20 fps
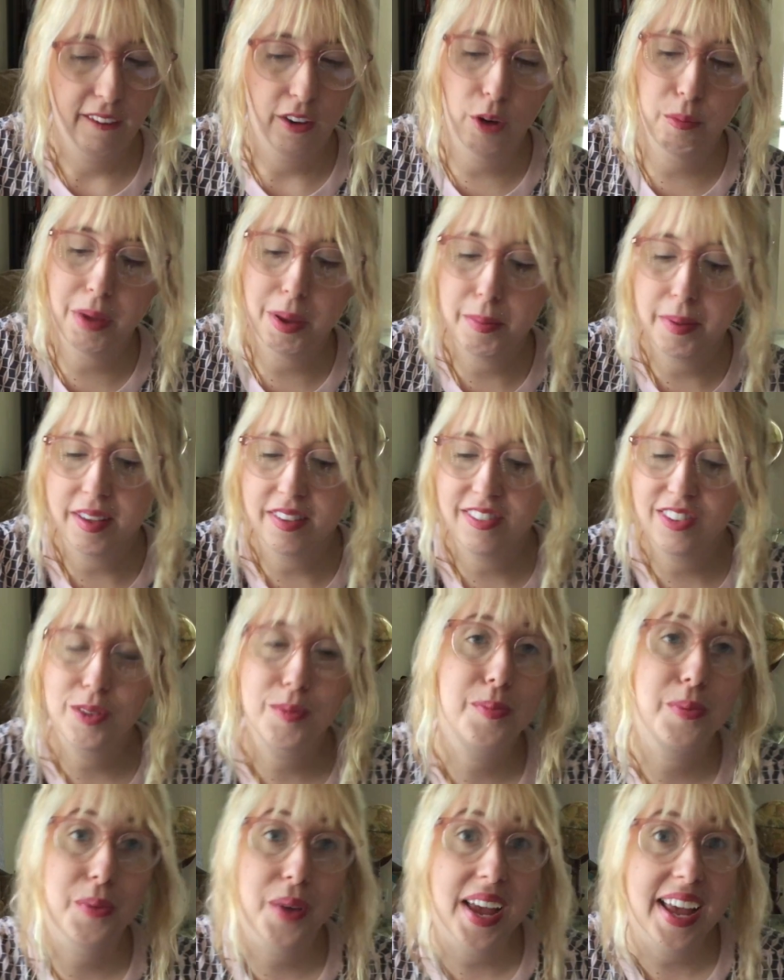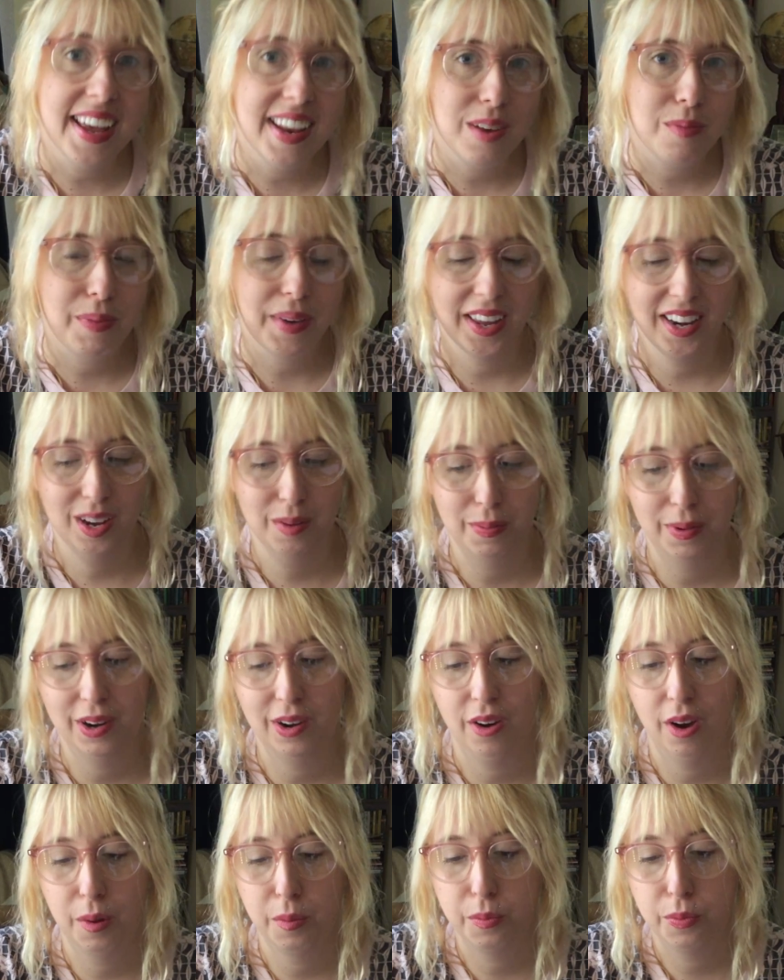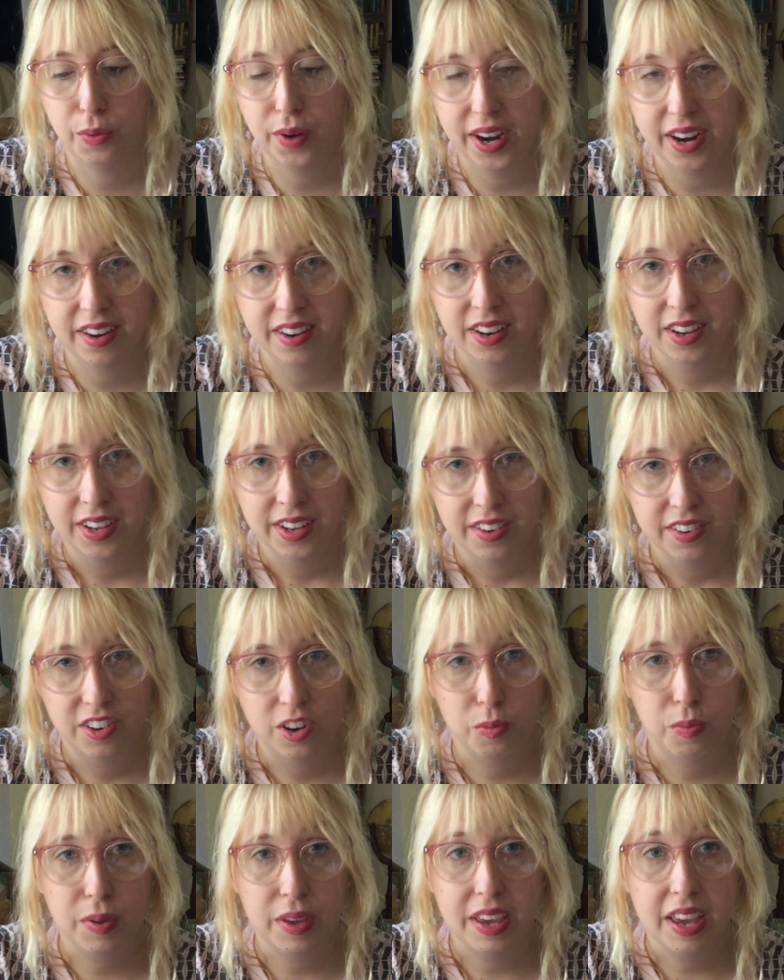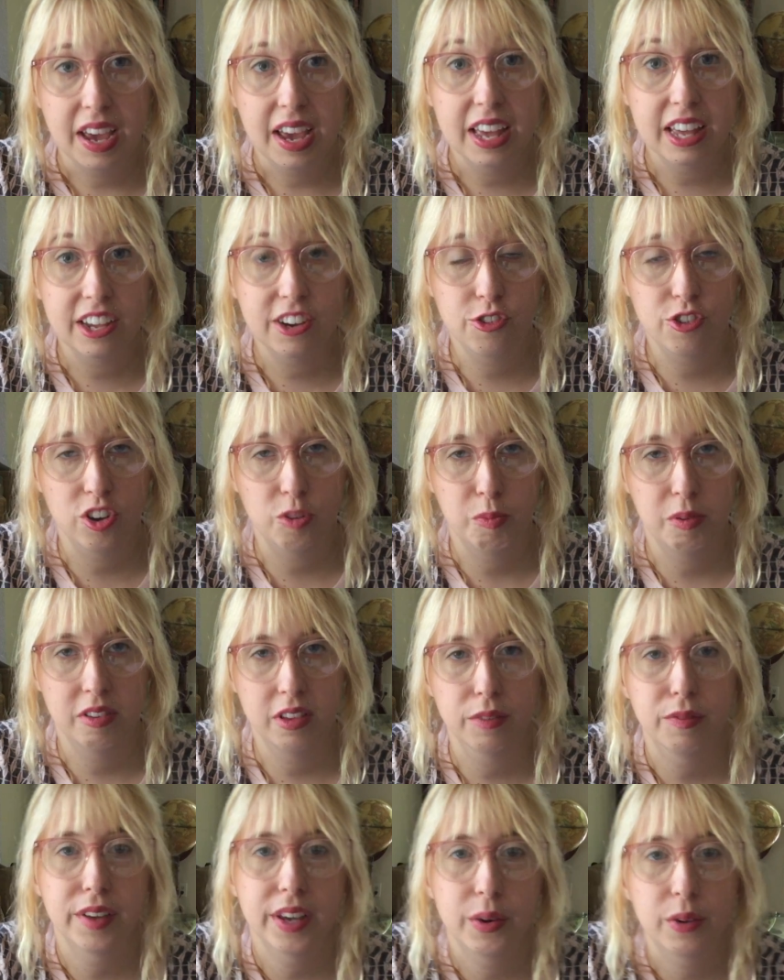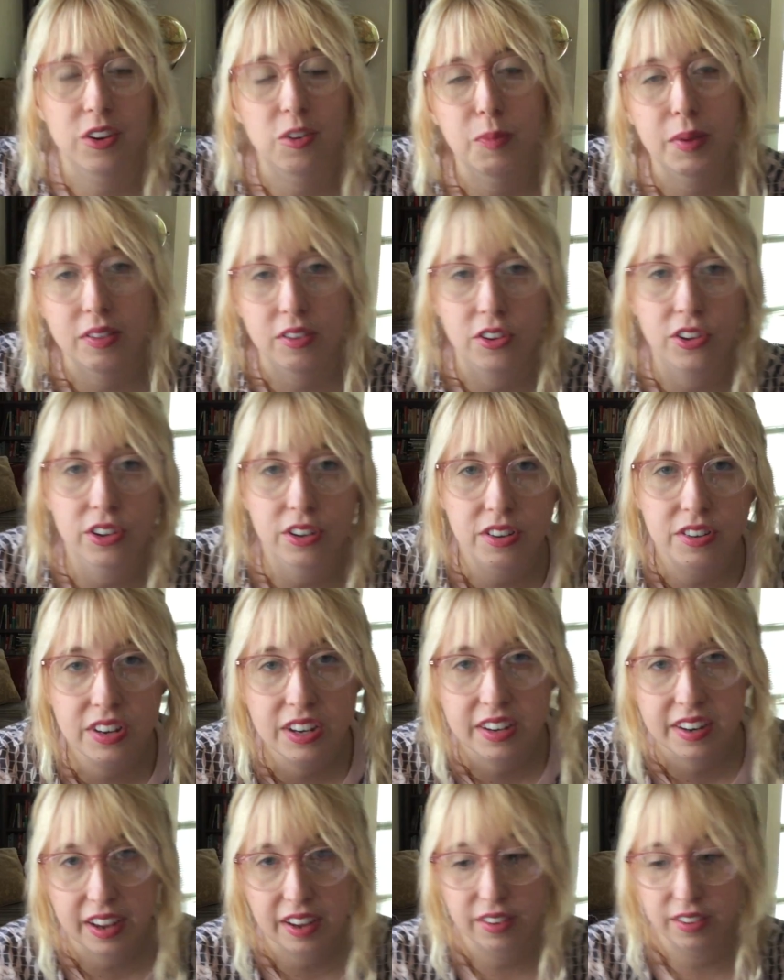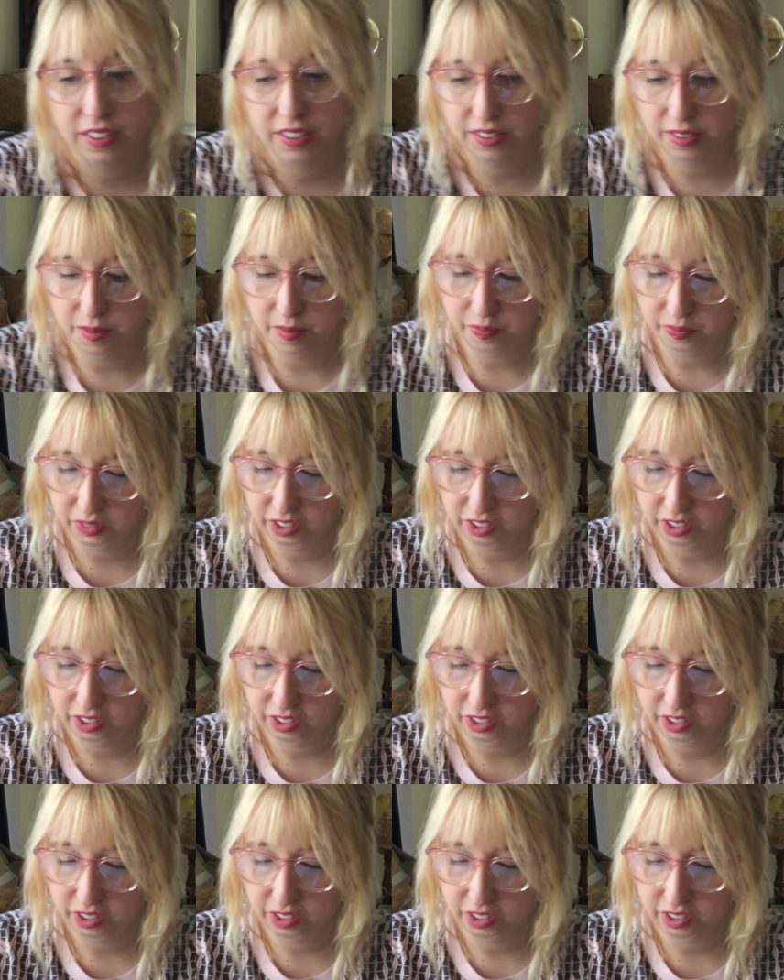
or maybe spread peanut butter on bread to be extra specific, which means good details.